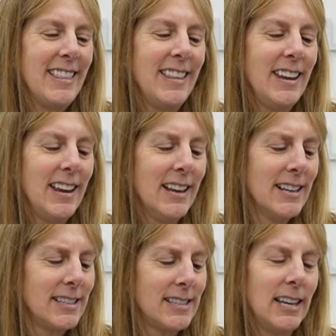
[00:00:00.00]
The
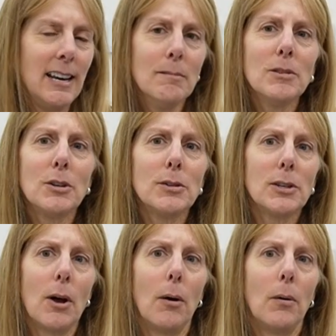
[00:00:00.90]
seams are
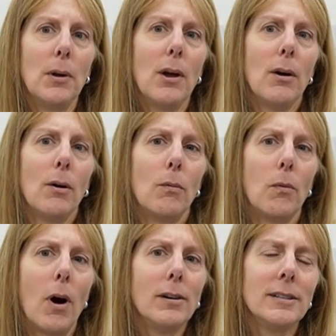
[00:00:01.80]
sewn
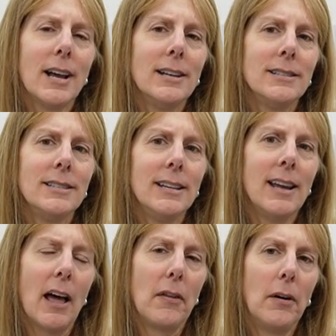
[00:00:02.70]
wrong sides
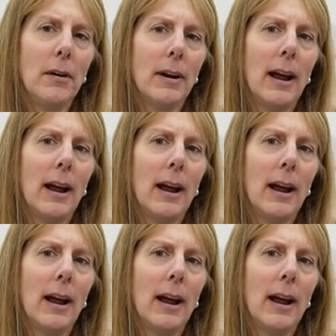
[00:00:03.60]
together,